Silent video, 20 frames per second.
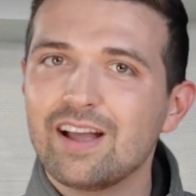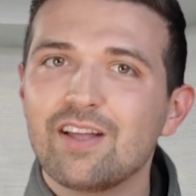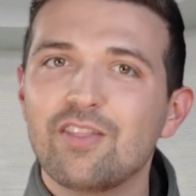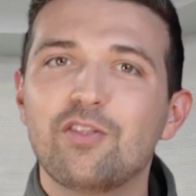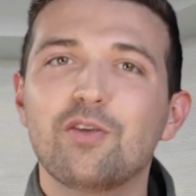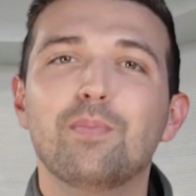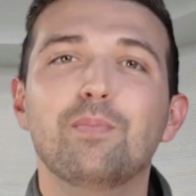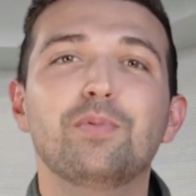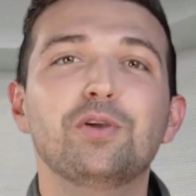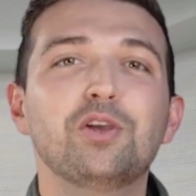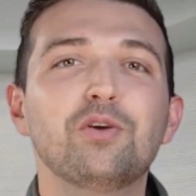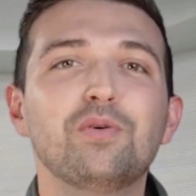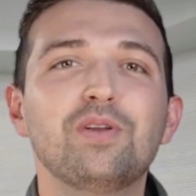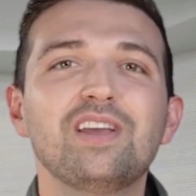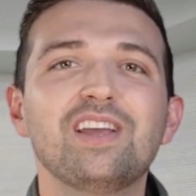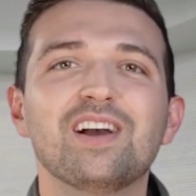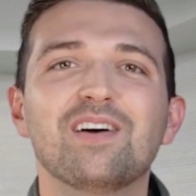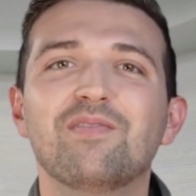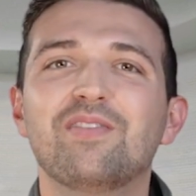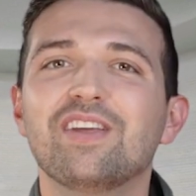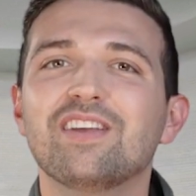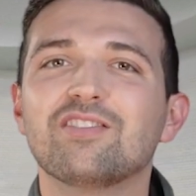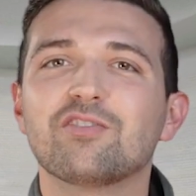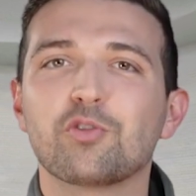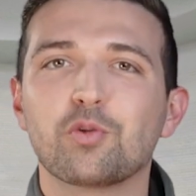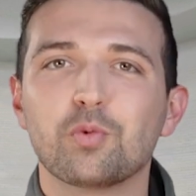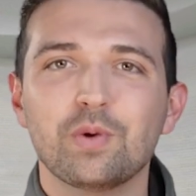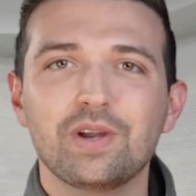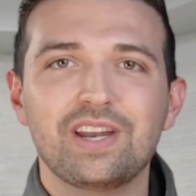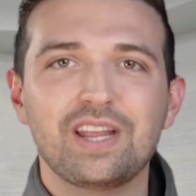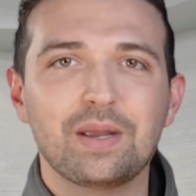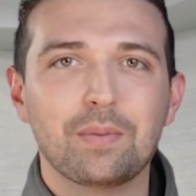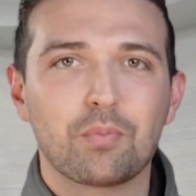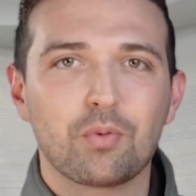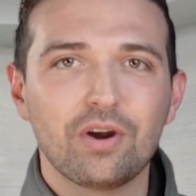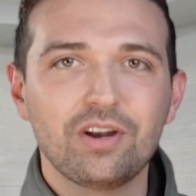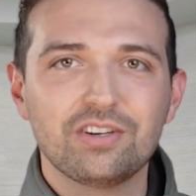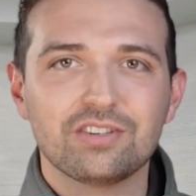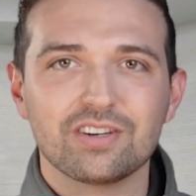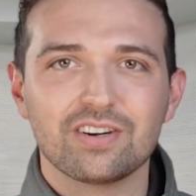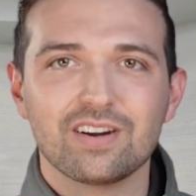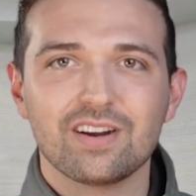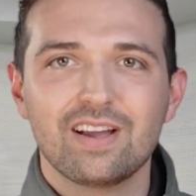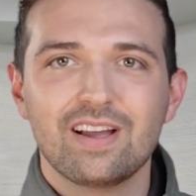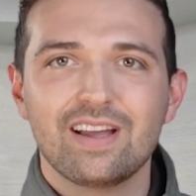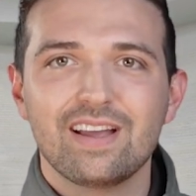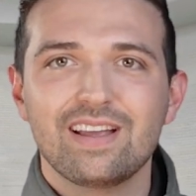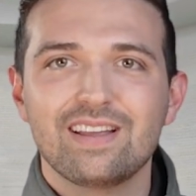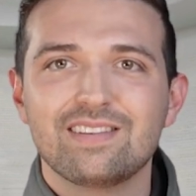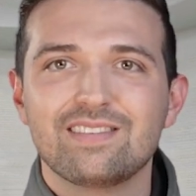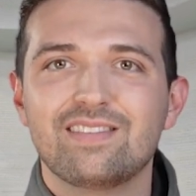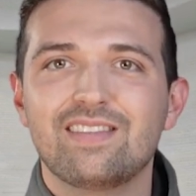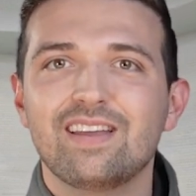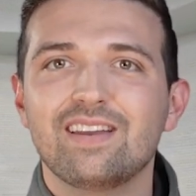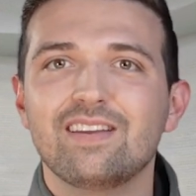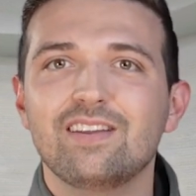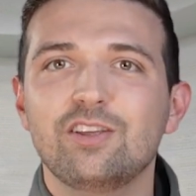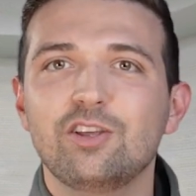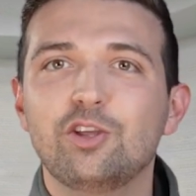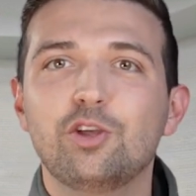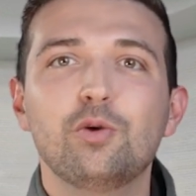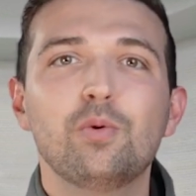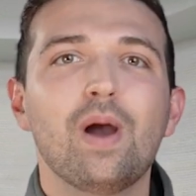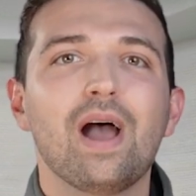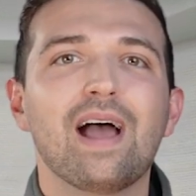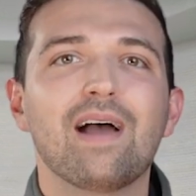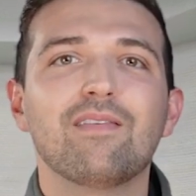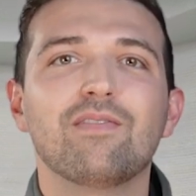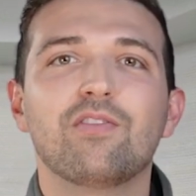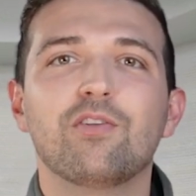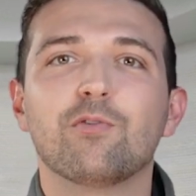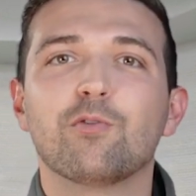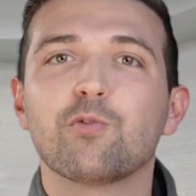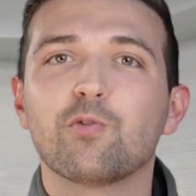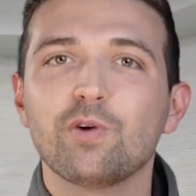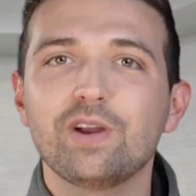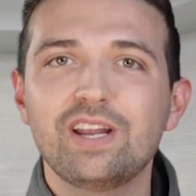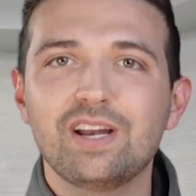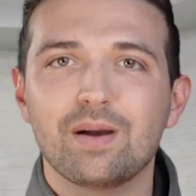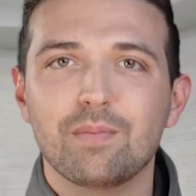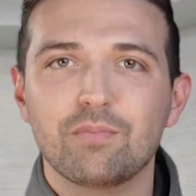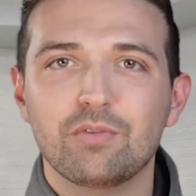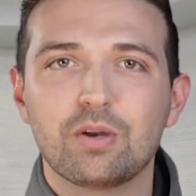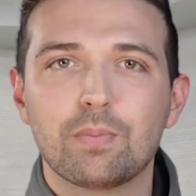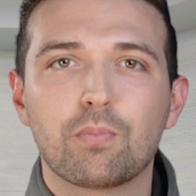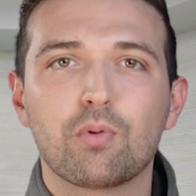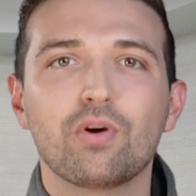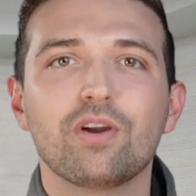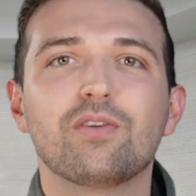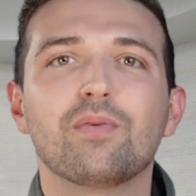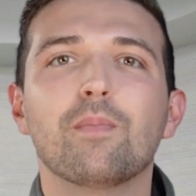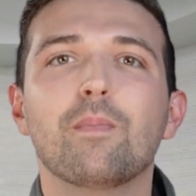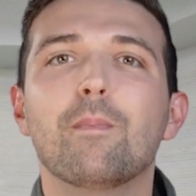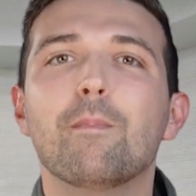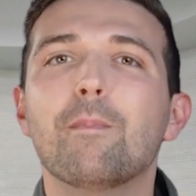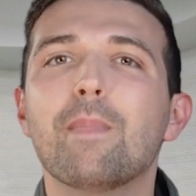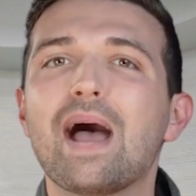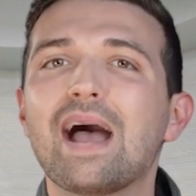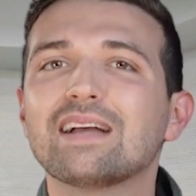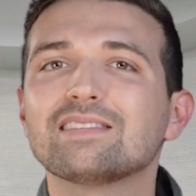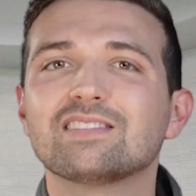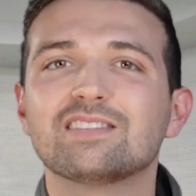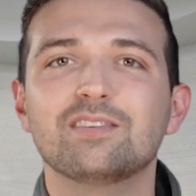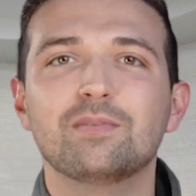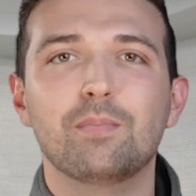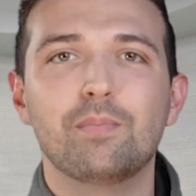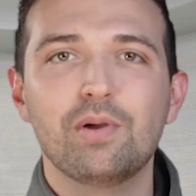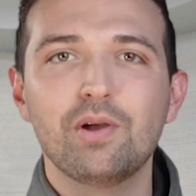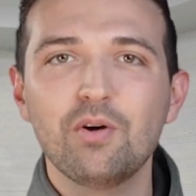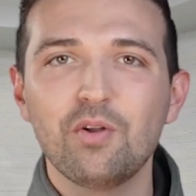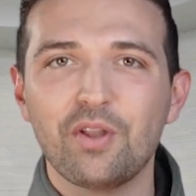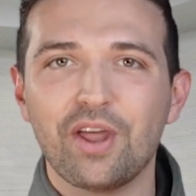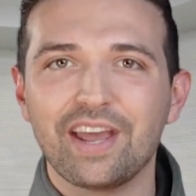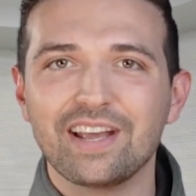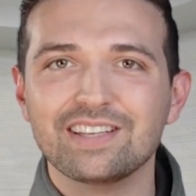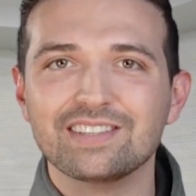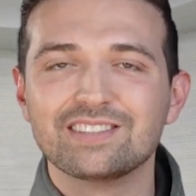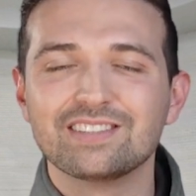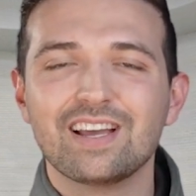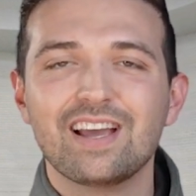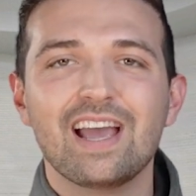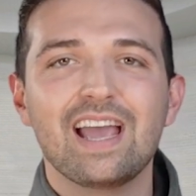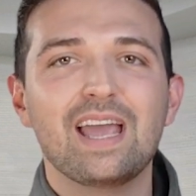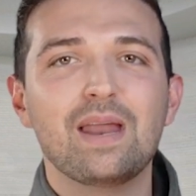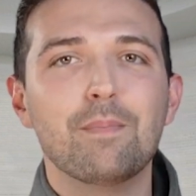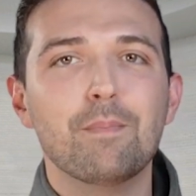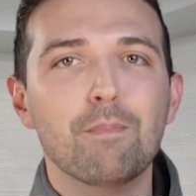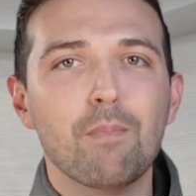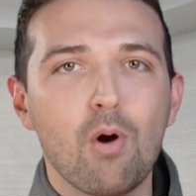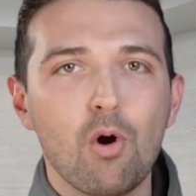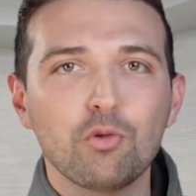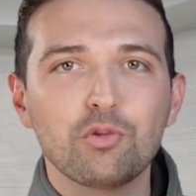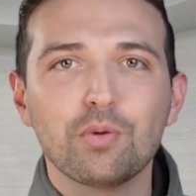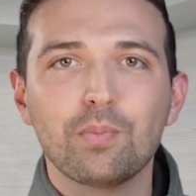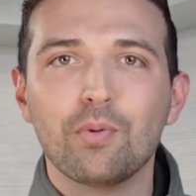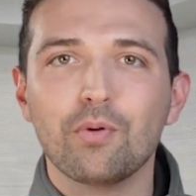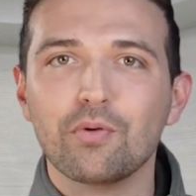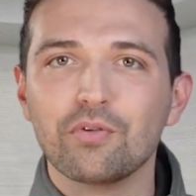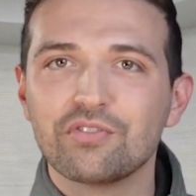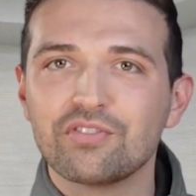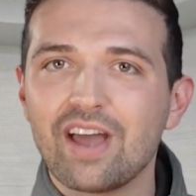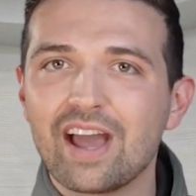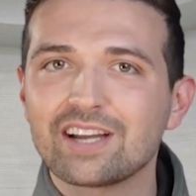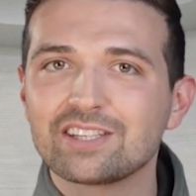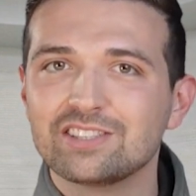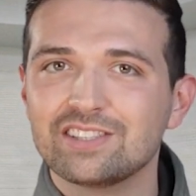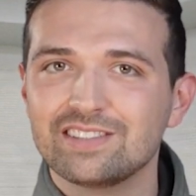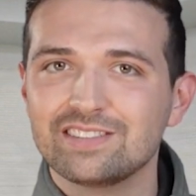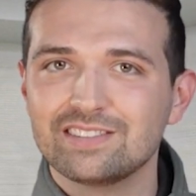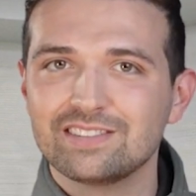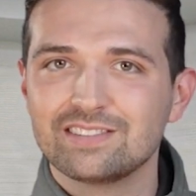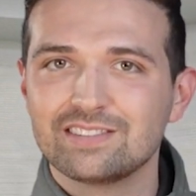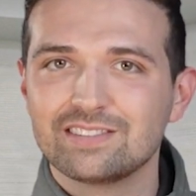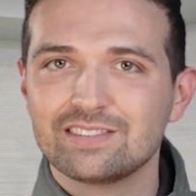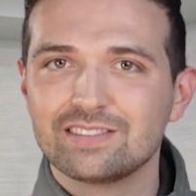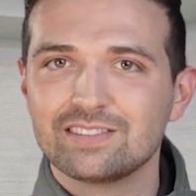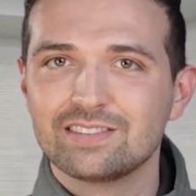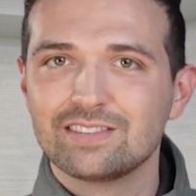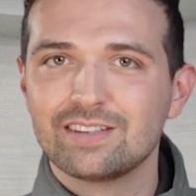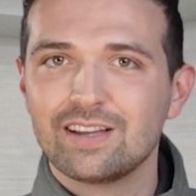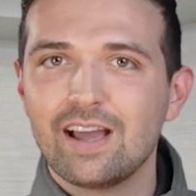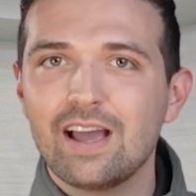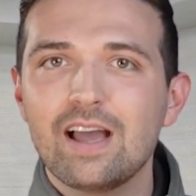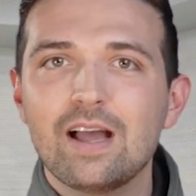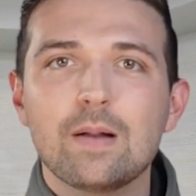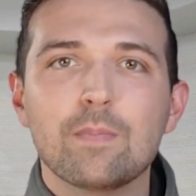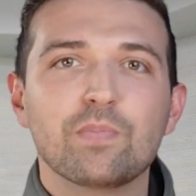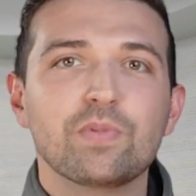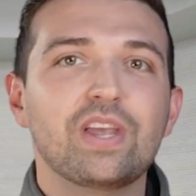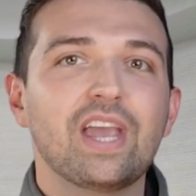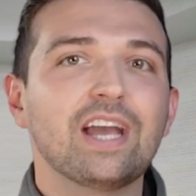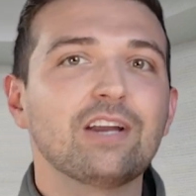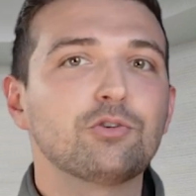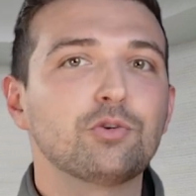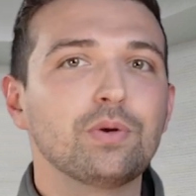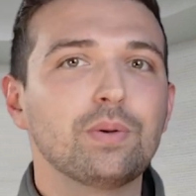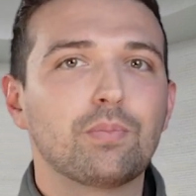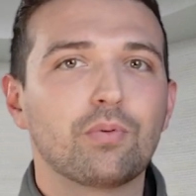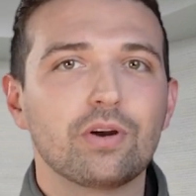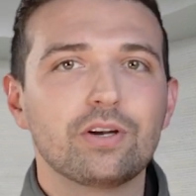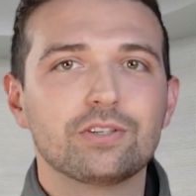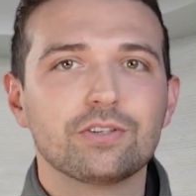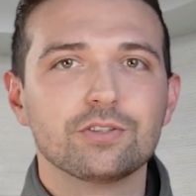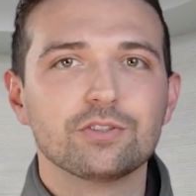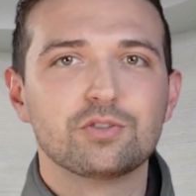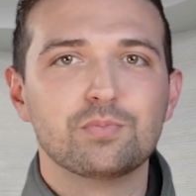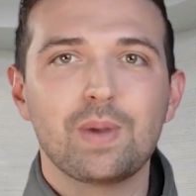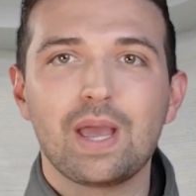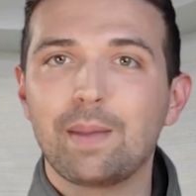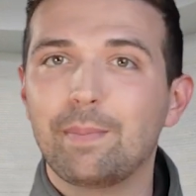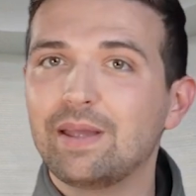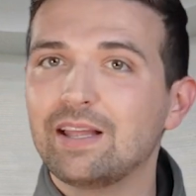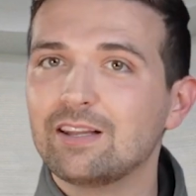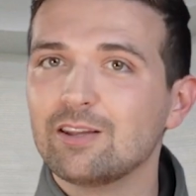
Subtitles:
the beauty of this 3D printer is that you have the freedom to print massive buildings in multiple sections. Gantry printers may be